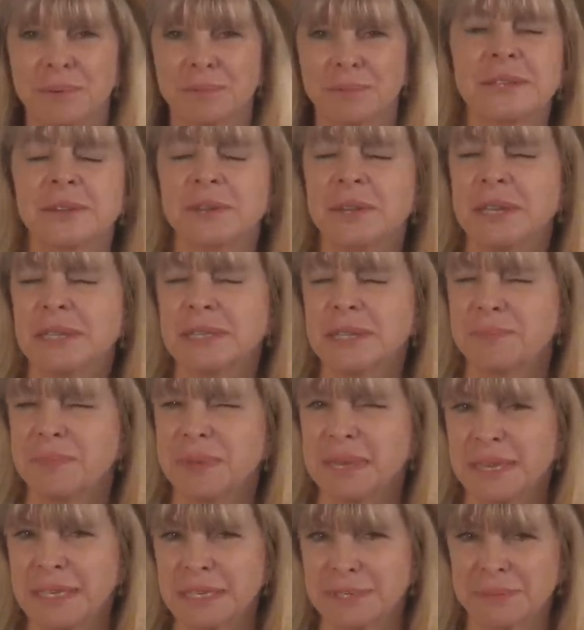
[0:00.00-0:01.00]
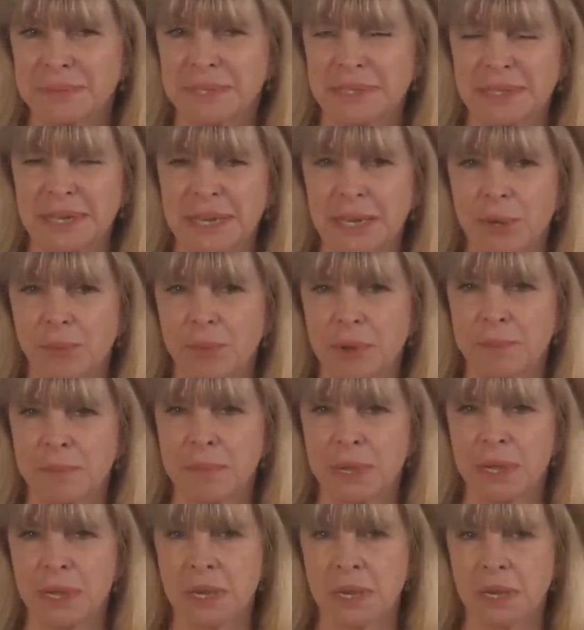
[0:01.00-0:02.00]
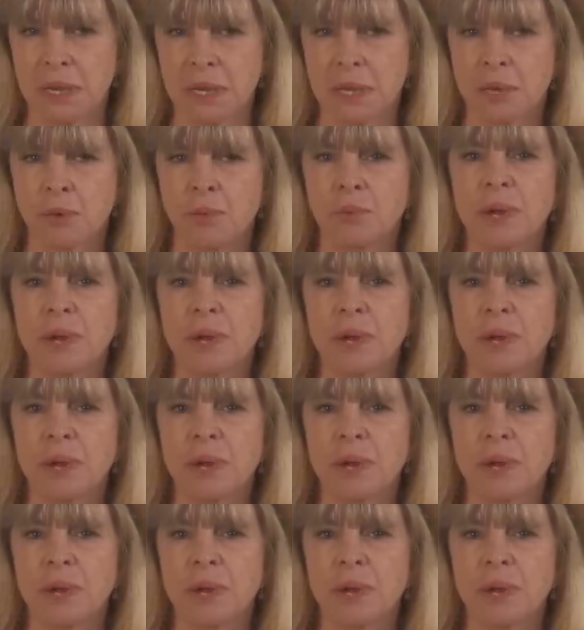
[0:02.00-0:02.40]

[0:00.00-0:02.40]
So here's the biggest mistake we make.